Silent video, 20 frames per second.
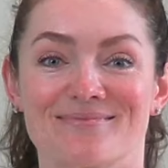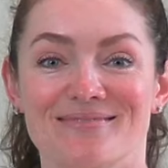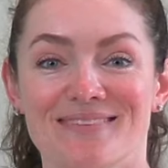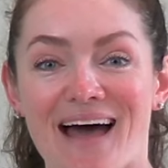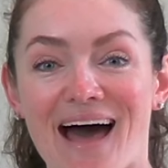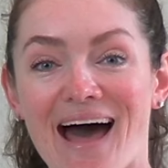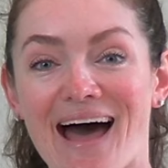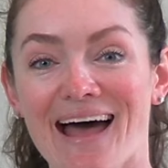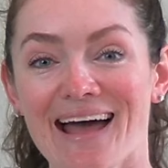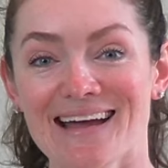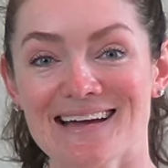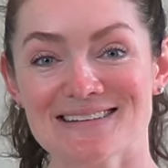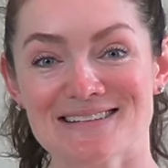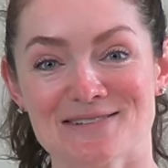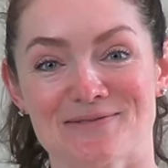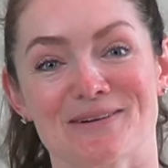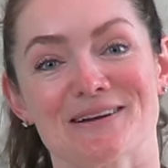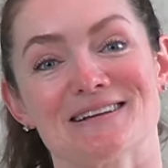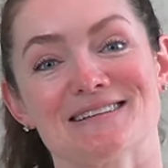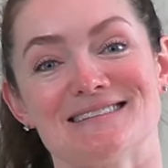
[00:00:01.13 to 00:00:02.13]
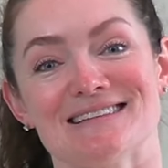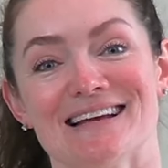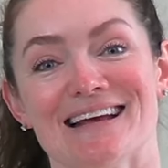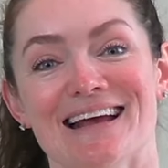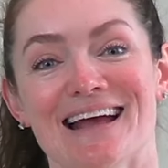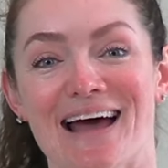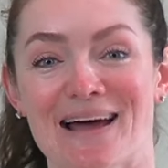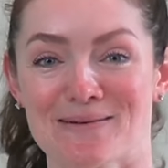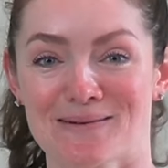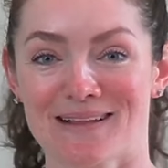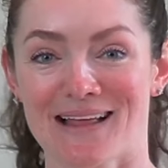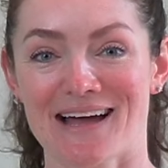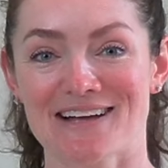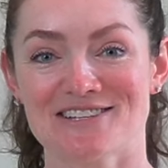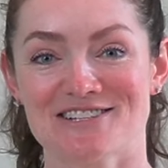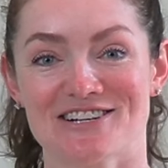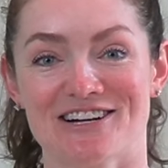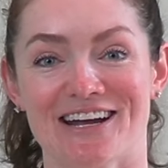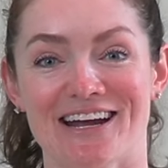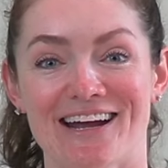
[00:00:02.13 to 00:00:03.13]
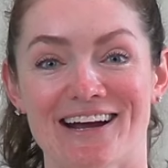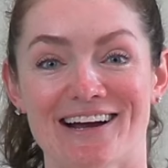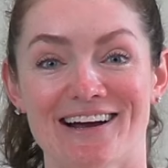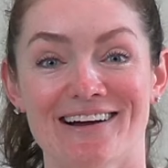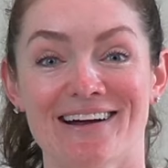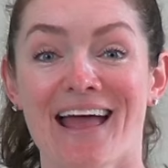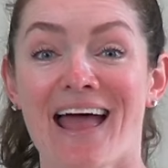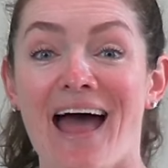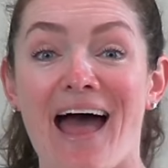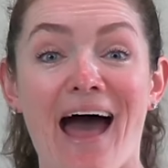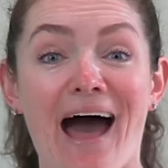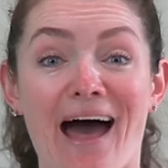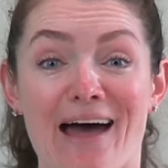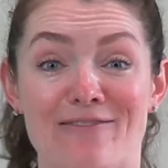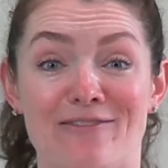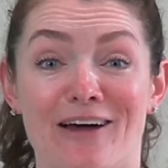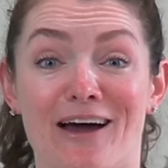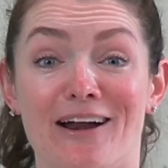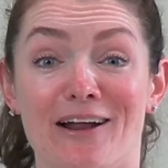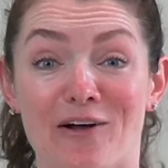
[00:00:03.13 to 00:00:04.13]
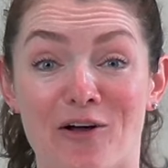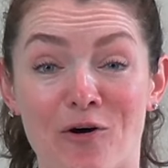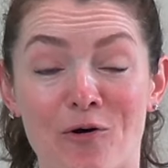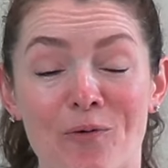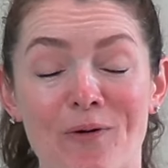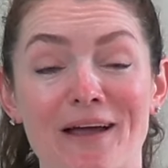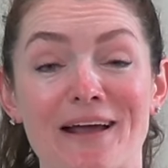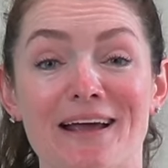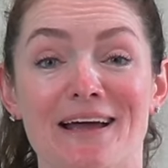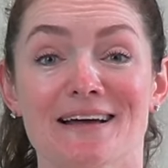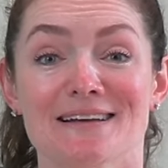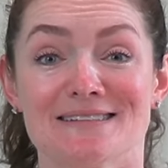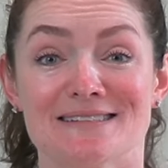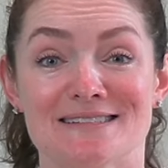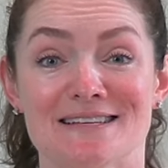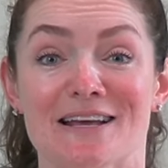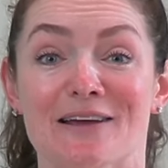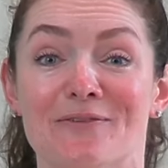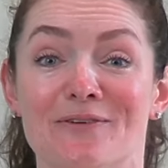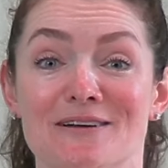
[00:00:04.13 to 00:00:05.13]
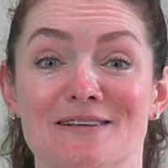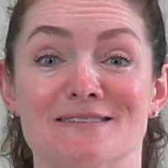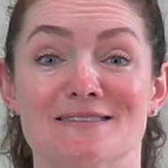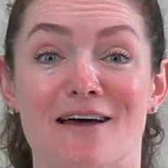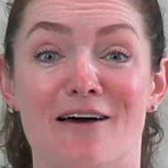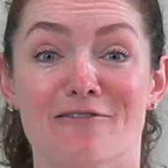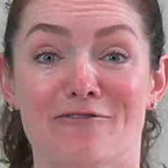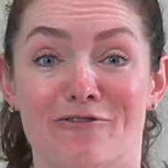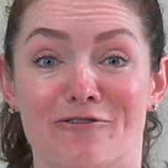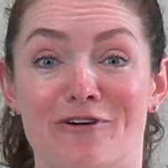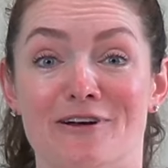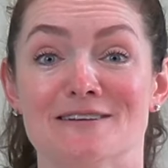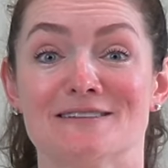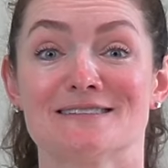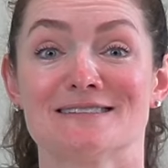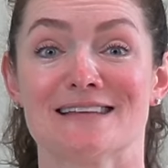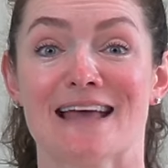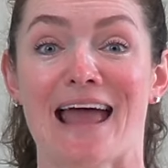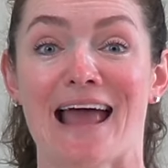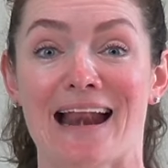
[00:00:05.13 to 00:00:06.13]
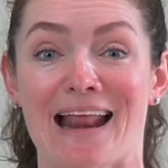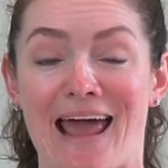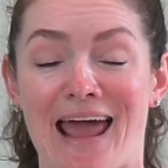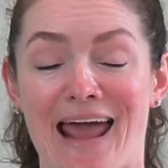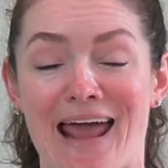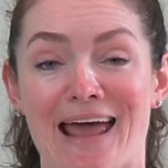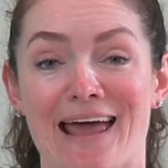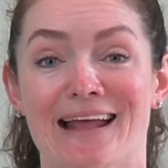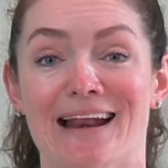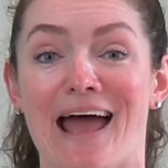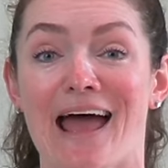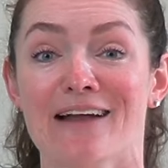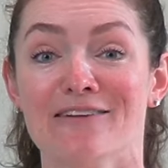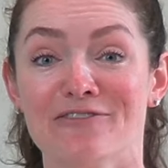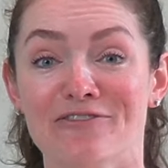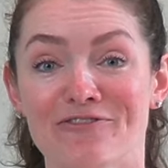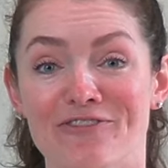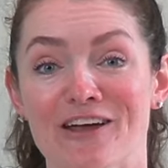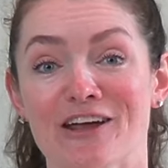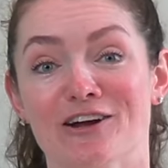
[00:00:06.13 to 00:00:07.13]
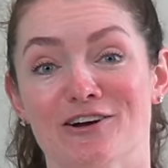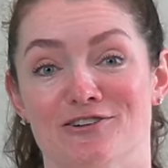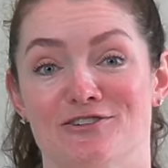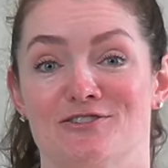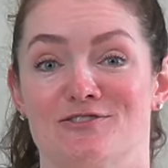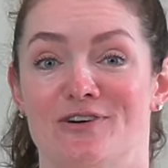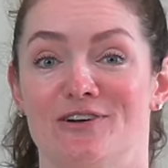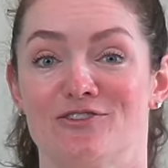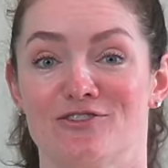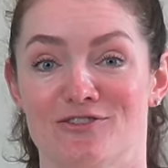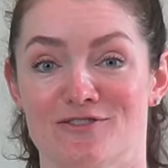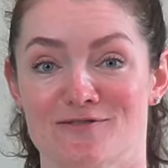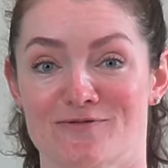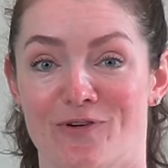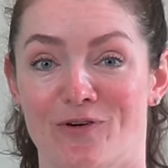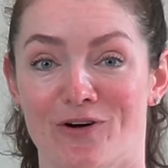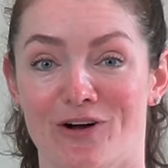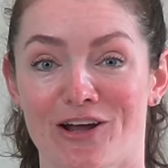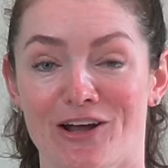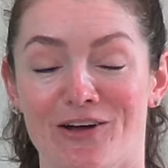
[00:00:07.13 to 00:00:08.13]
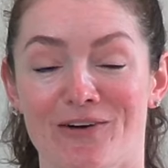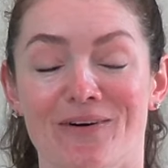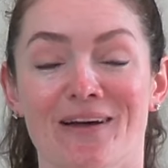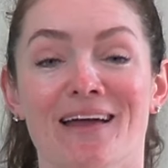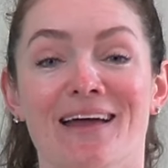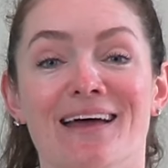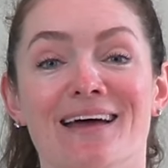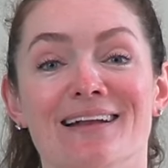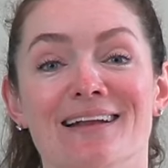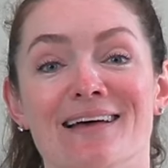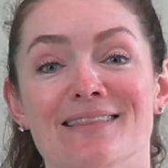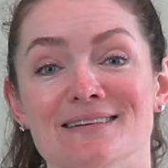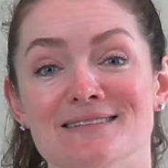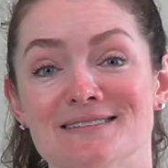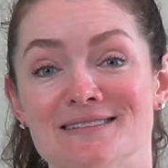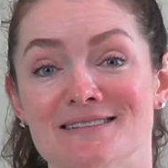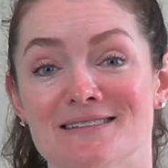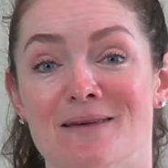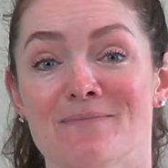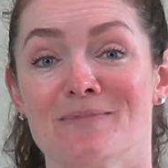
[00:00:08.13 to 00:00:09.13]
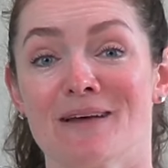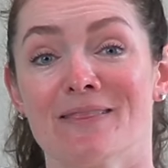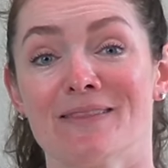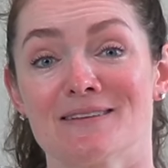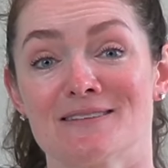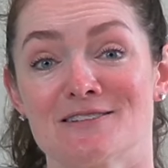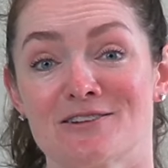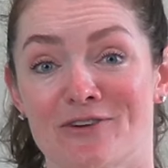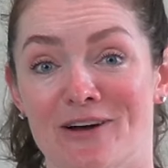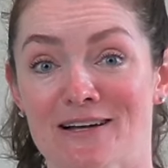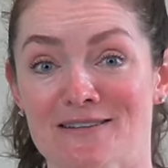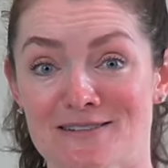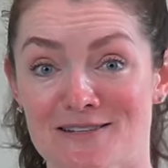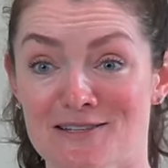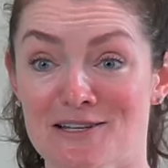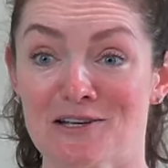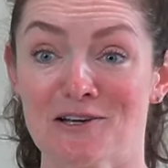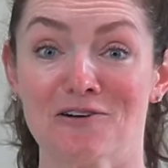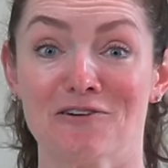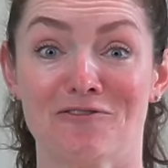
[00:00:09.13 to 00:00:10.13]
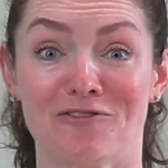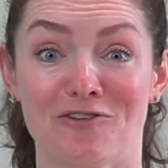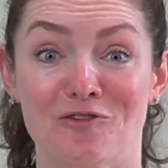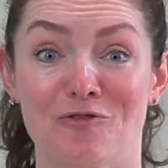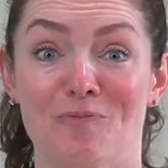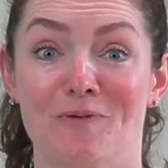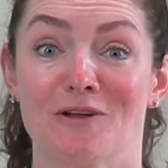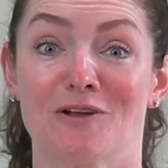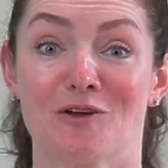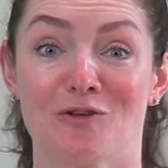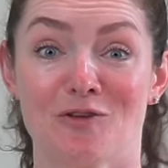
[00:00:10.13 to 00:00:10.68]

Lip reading: Hi, it's Teresa. I'm glad you're here. I've got a quick sequence of wrist and hand and finger stretches for you. Now, this is something that's great to do if you've been